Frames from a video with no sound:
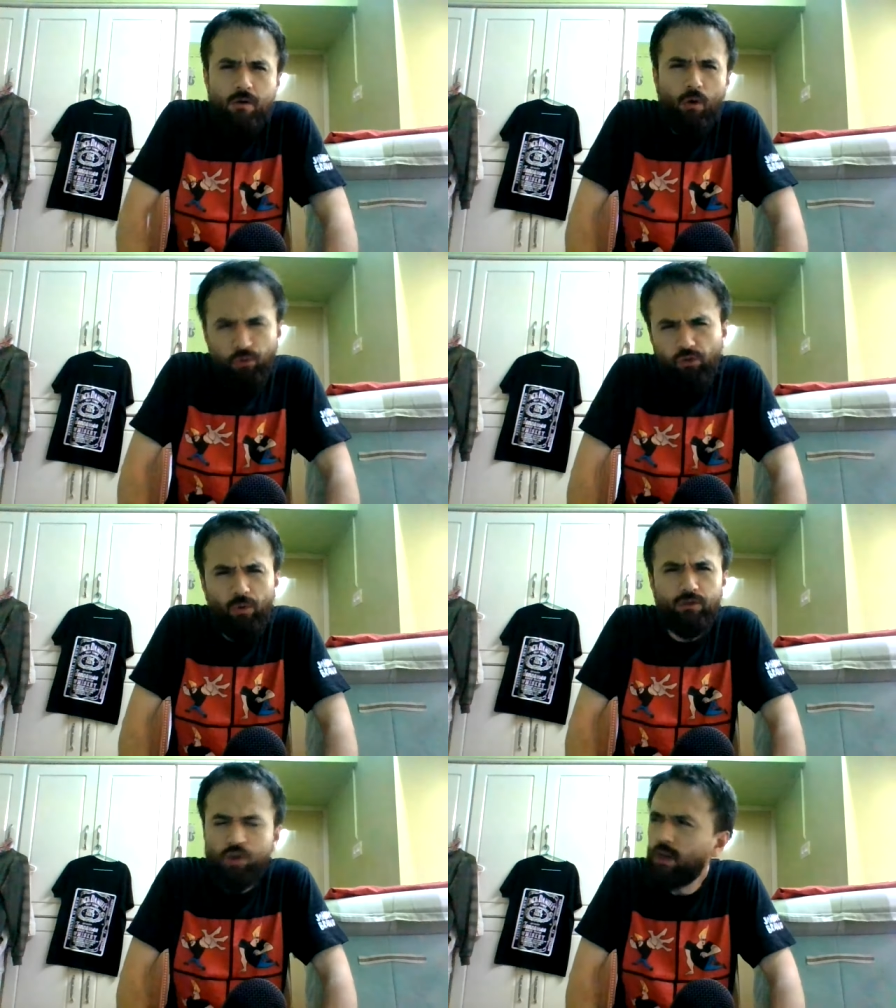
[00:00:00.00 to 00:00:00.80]
also,
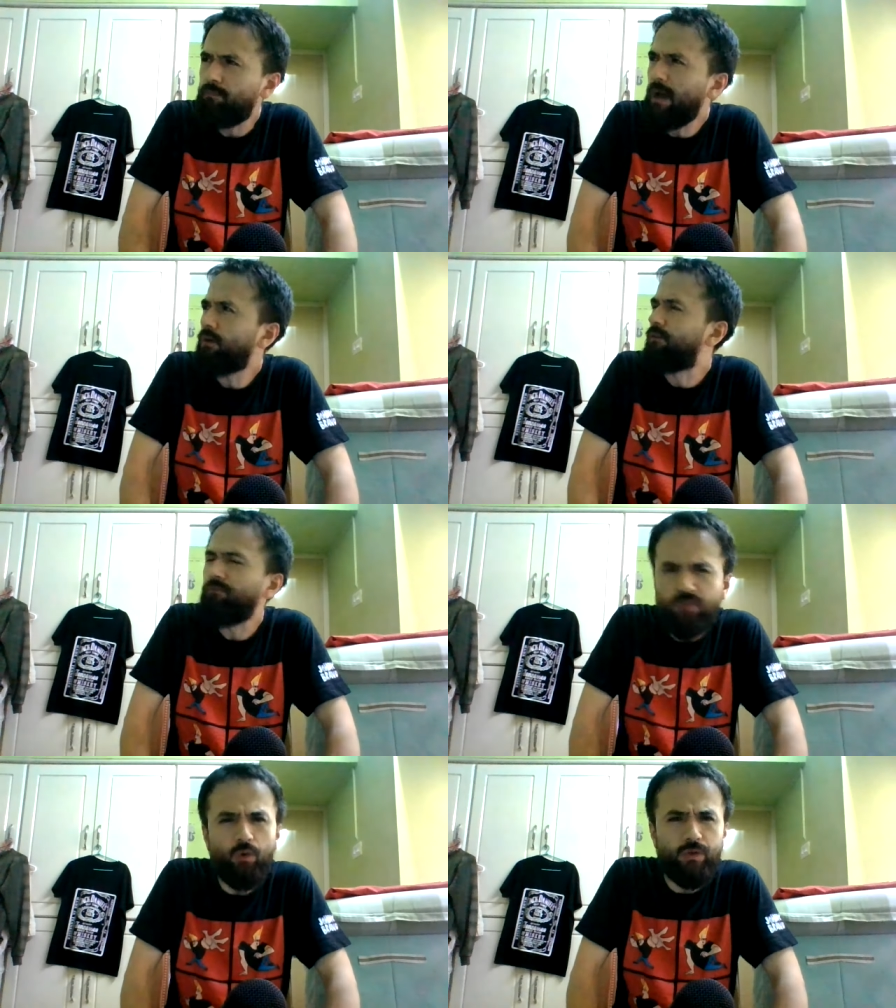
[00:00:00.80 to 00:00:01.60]
it took about a
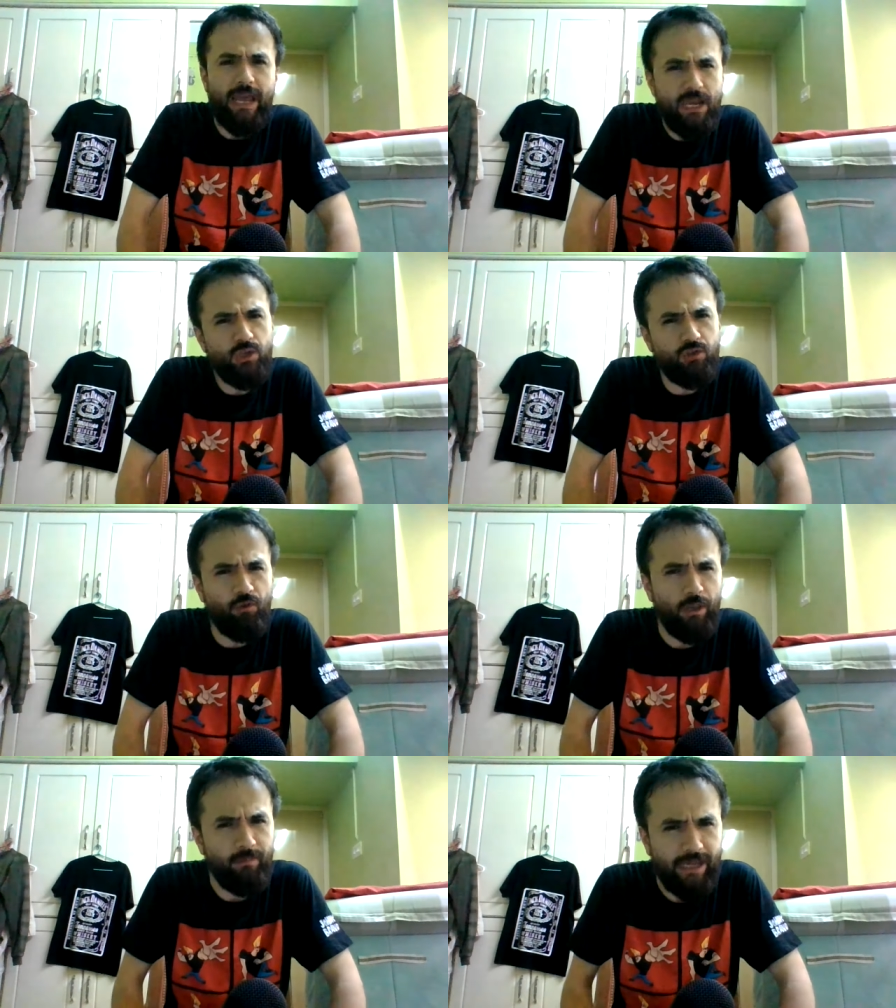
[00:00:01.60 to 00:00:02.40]
few days
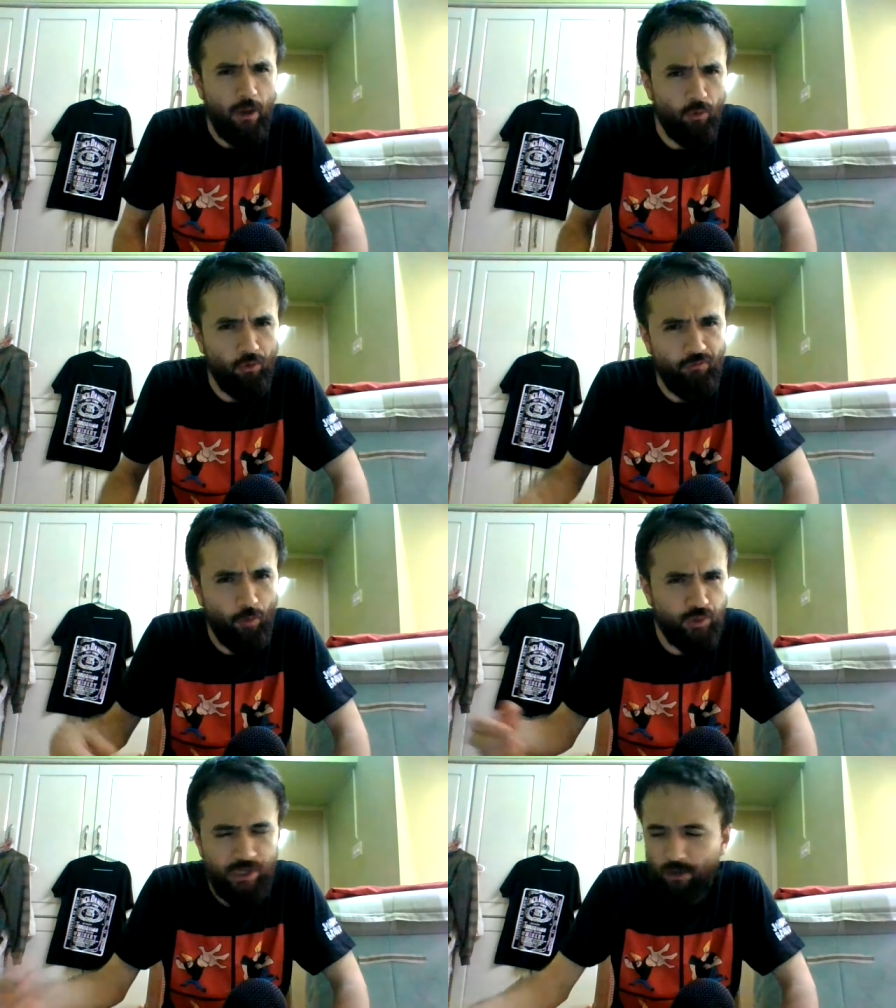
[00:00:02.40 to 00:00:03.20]
for them to count all the
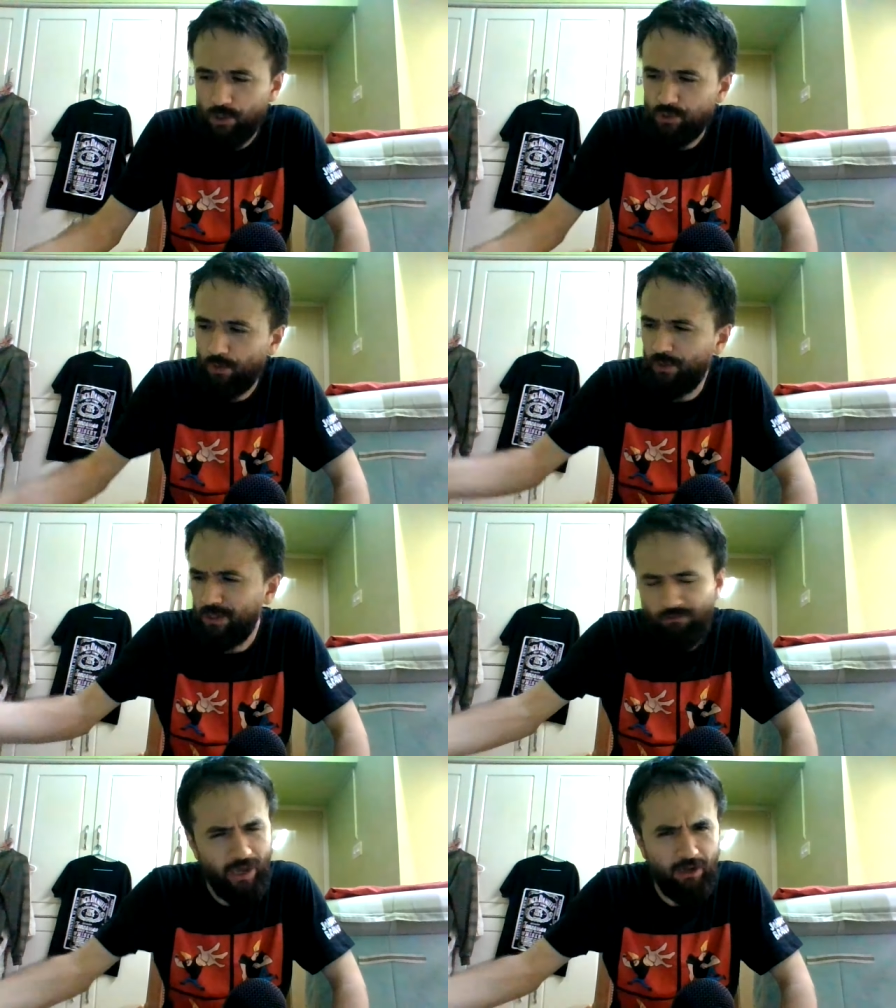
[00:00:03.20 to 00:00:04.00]
votes in Arizona
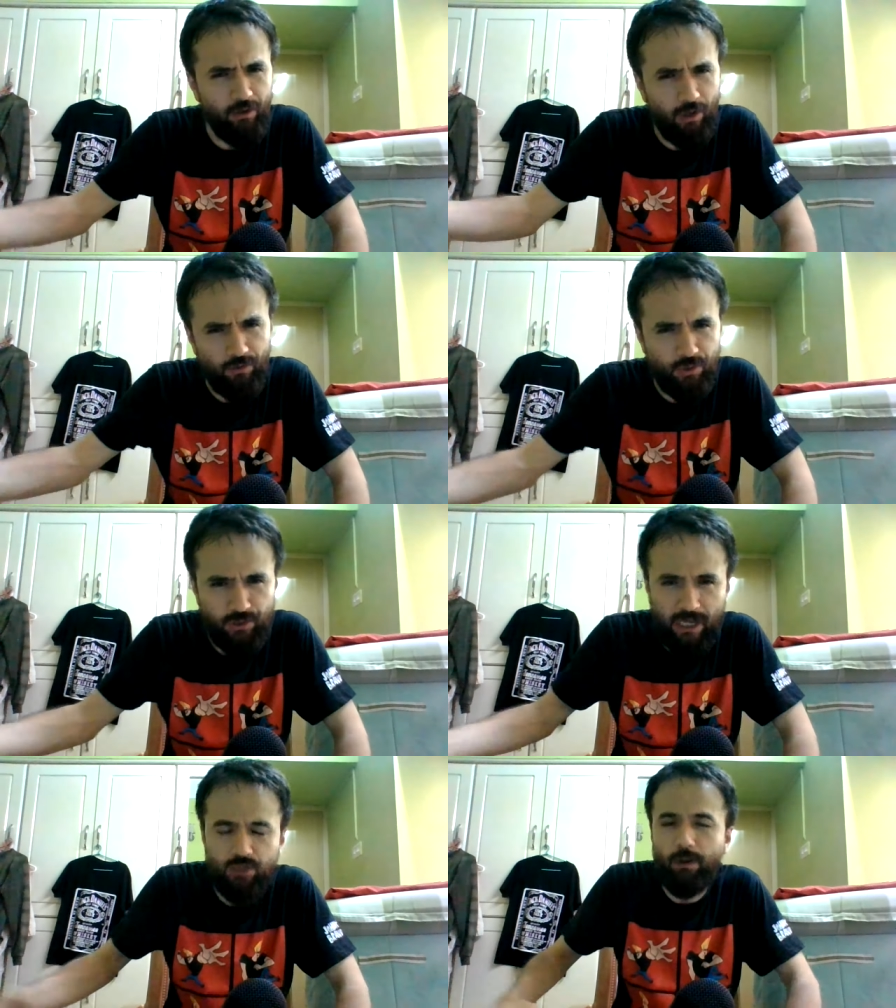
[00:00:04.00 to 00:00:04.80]
Nevada and other states,